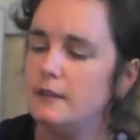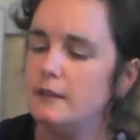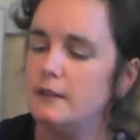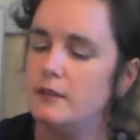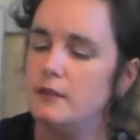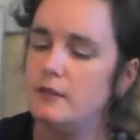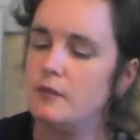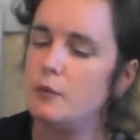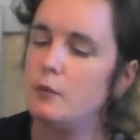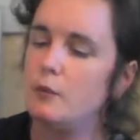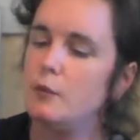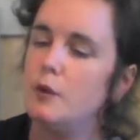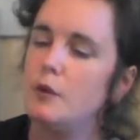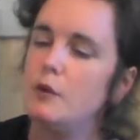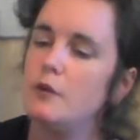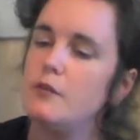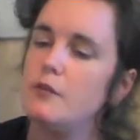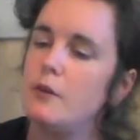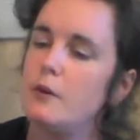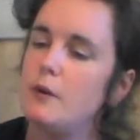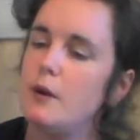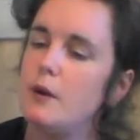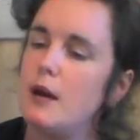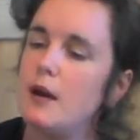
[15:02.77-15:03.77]
So we
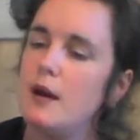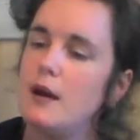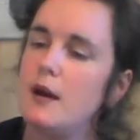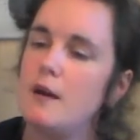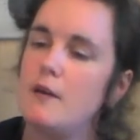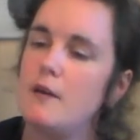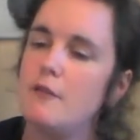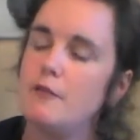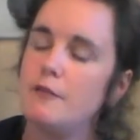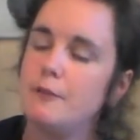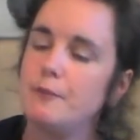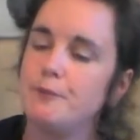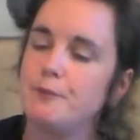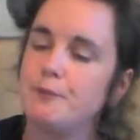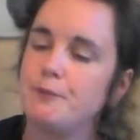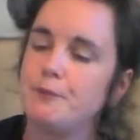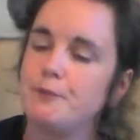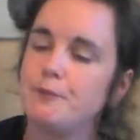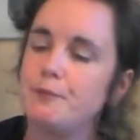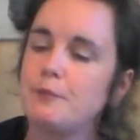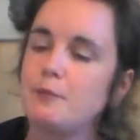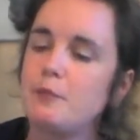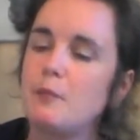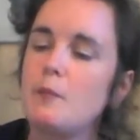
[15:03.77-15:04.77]
also have,
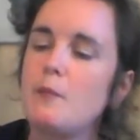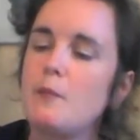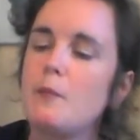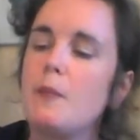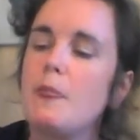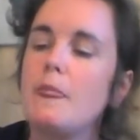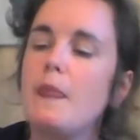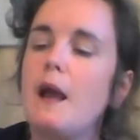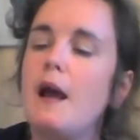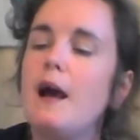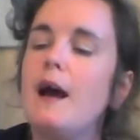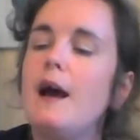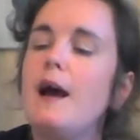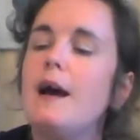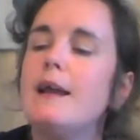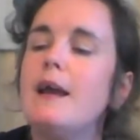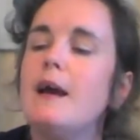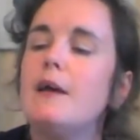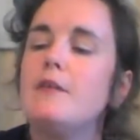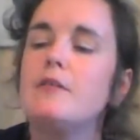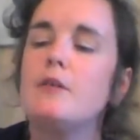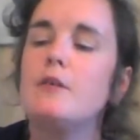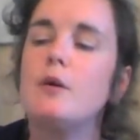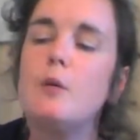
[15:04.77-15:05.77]

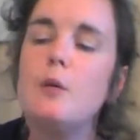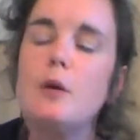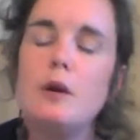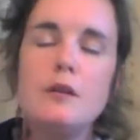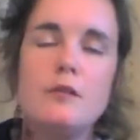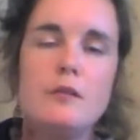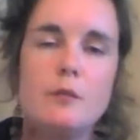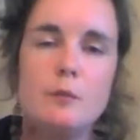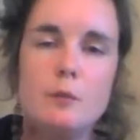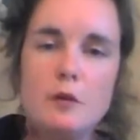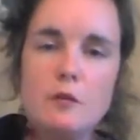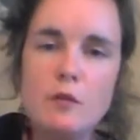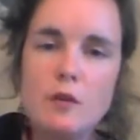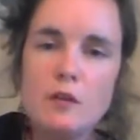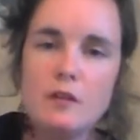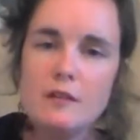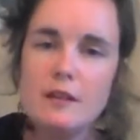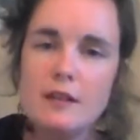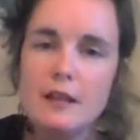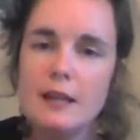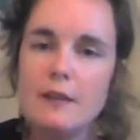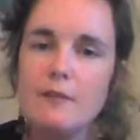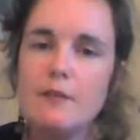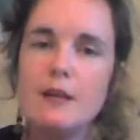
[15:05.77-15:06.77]
so I want to move on
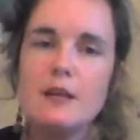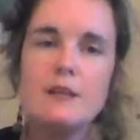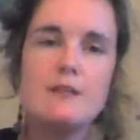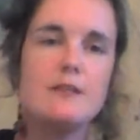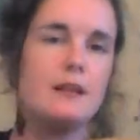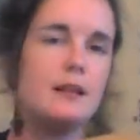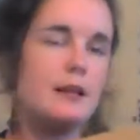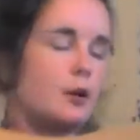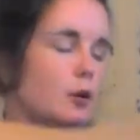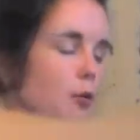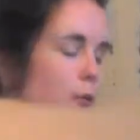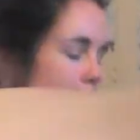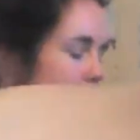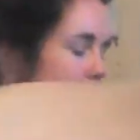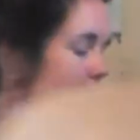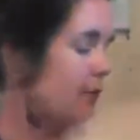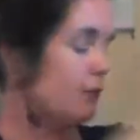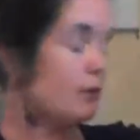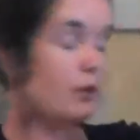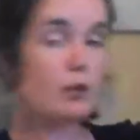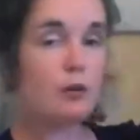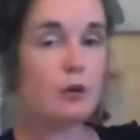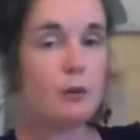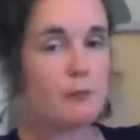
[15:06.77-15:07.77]
to lyrics a little bit. I'm
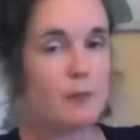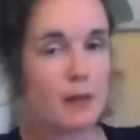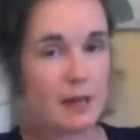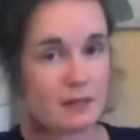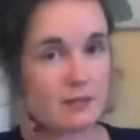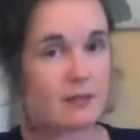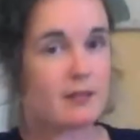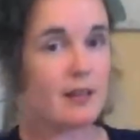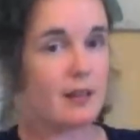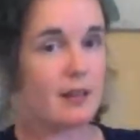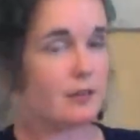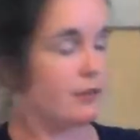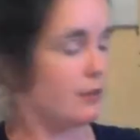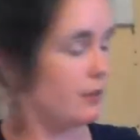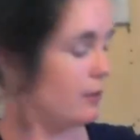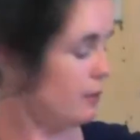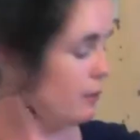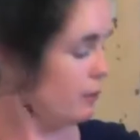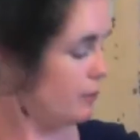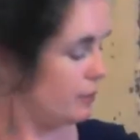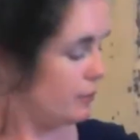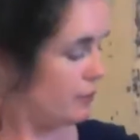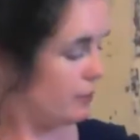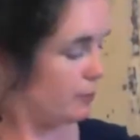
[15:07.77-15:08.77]
going to come back to that tune I
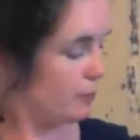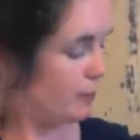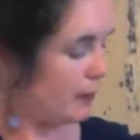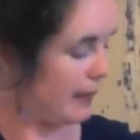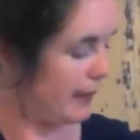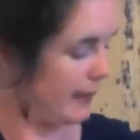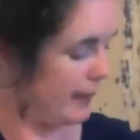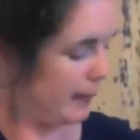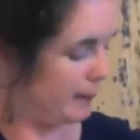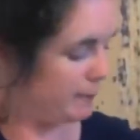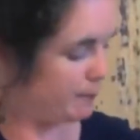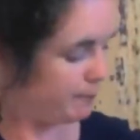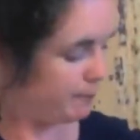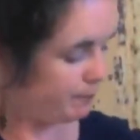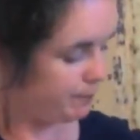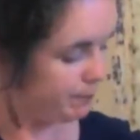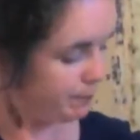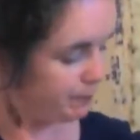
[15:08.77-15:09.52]
was just playing.